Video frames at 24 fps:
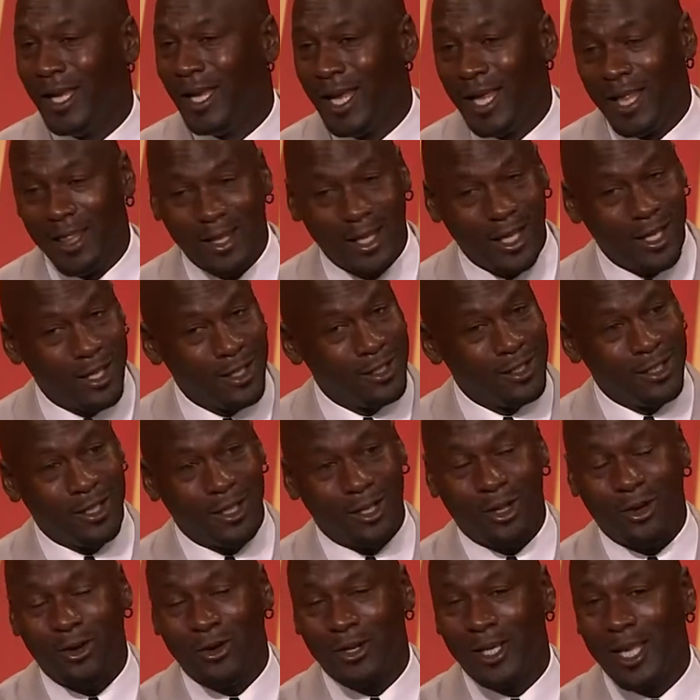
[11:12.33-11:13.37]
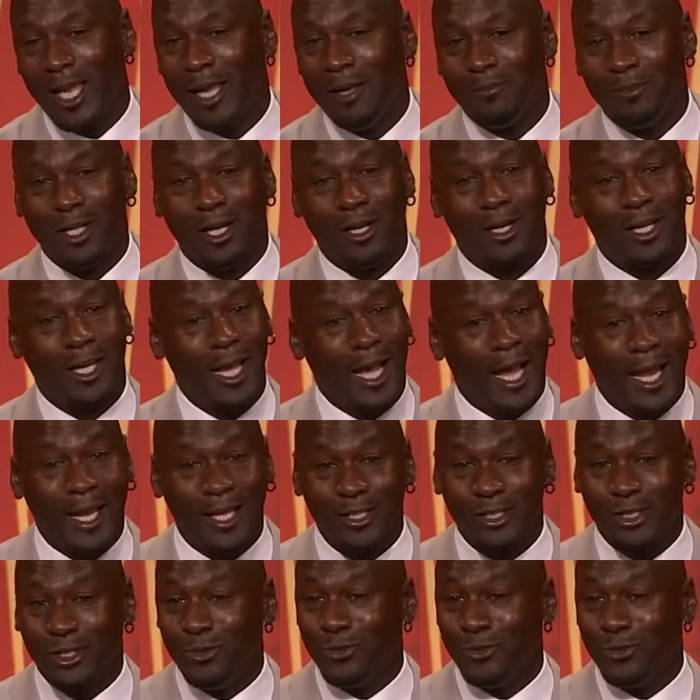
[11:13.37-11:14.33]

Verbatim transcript: And then along came Doug Collins,